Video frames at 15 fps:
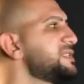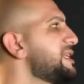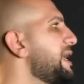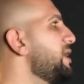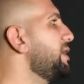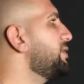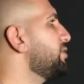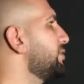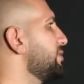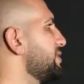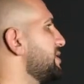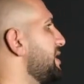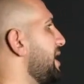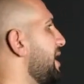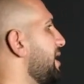that you need to
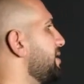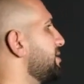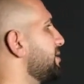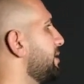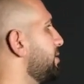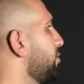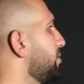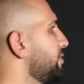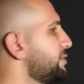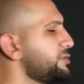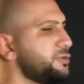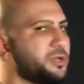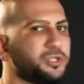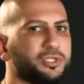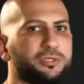understand in order
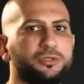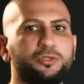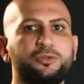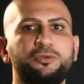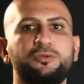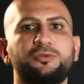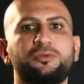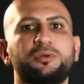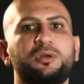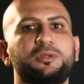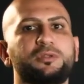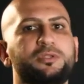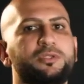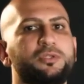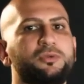
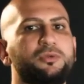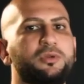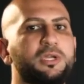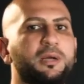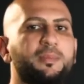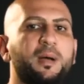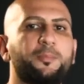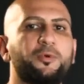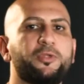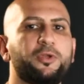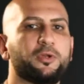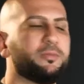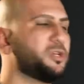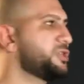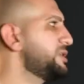to come up with
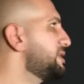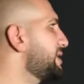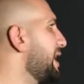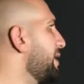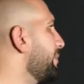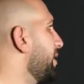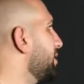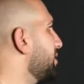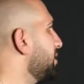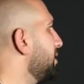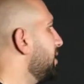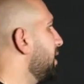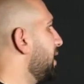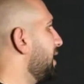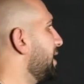your mission statement.
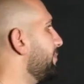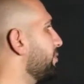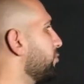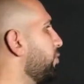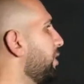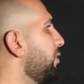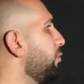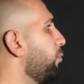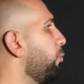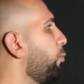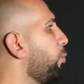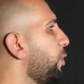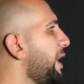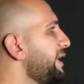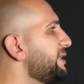Number 1,
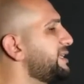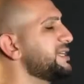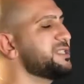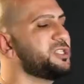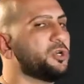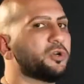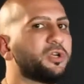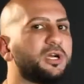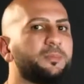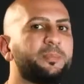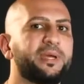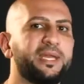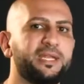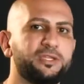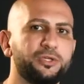what does your
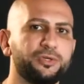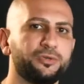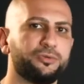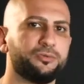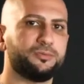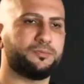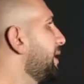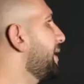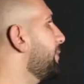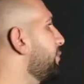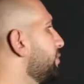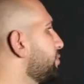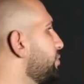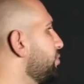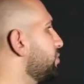company do? Number
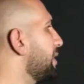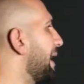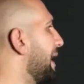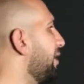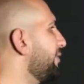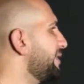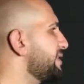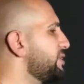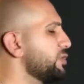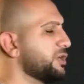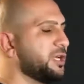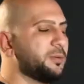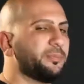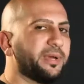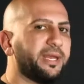2, how does your
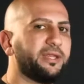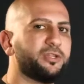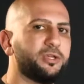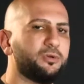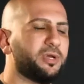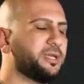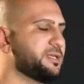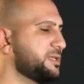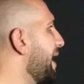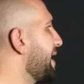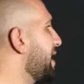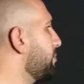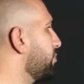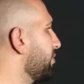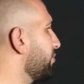company do it? And
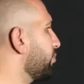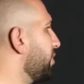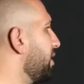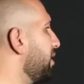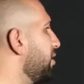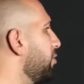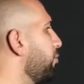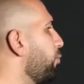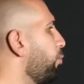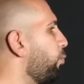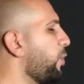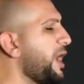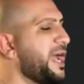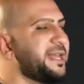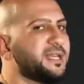number 3,
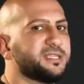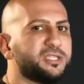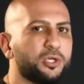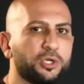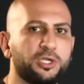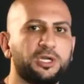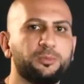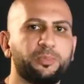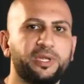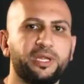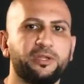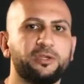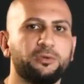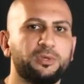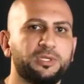why does your company
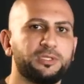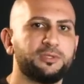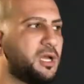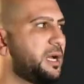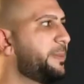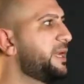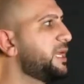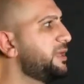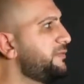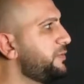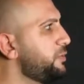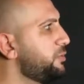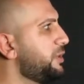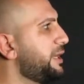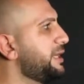do it? I'm gonna give
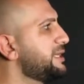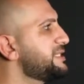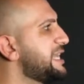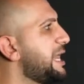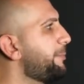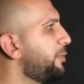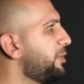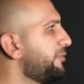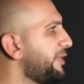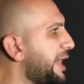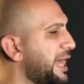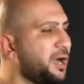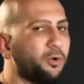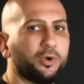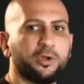you an example of
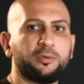our